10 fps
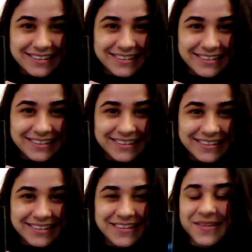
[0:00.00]

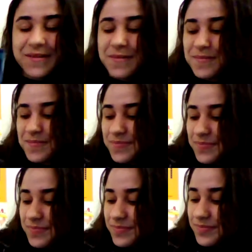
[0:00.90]

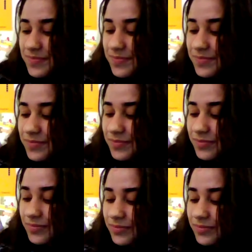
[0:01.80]
(silence)